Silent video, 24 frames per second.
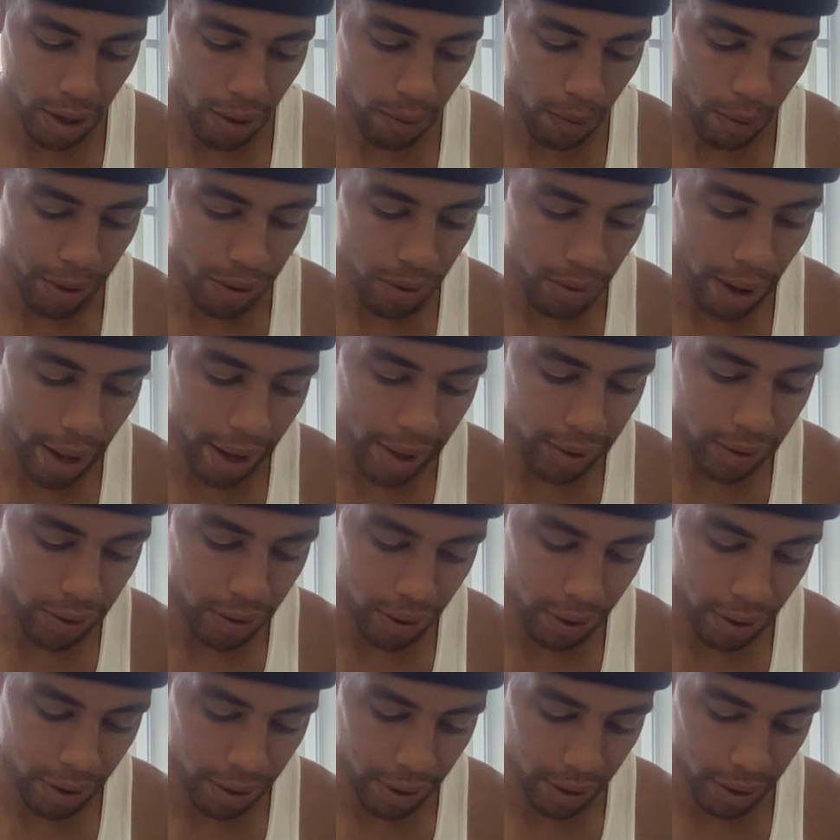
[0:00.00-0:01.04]
when you
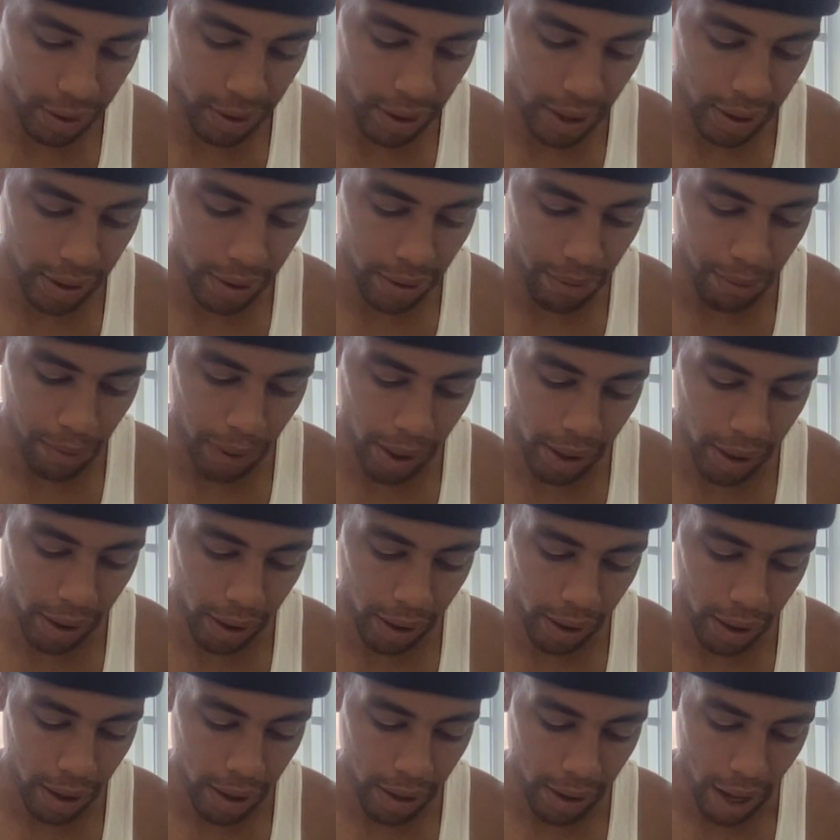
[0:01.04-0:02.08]
enter the tent of
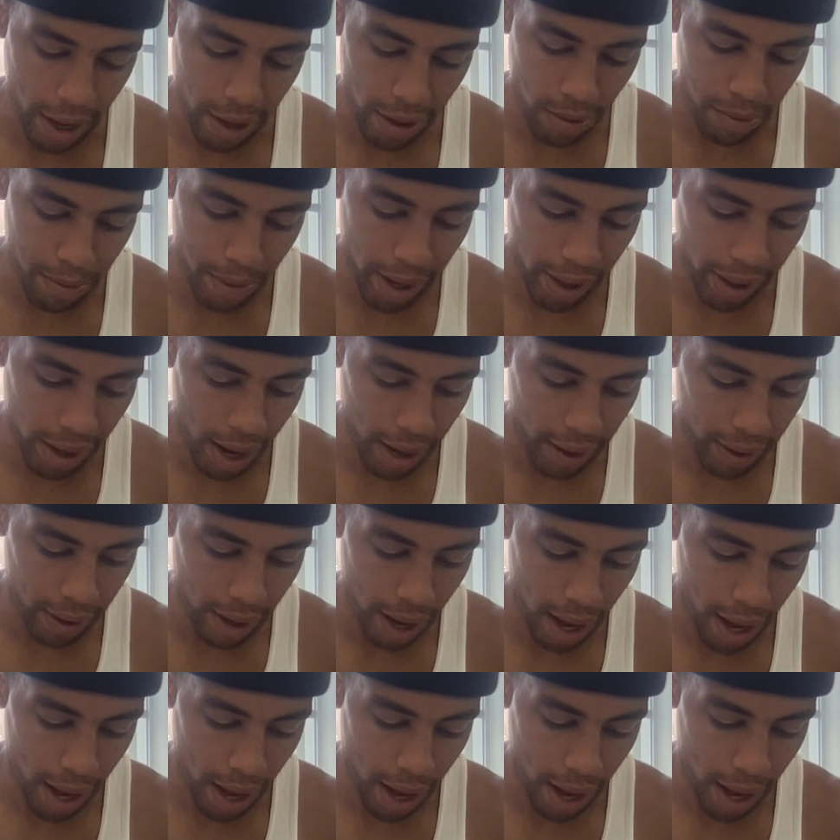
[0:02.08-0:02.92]
meeting, that you may not